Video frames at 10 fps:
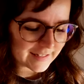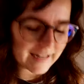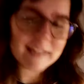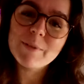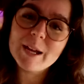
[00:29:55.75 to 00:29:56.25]

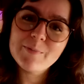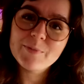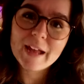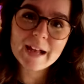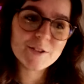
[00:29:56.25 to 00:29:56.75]
telling me
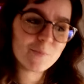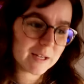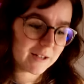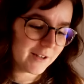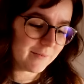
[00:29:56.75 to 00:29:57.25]
that as of
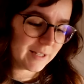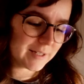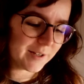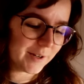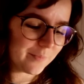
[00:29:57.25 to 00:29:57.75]
midnight
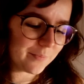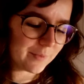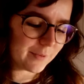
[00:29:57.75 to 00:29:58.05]
last night,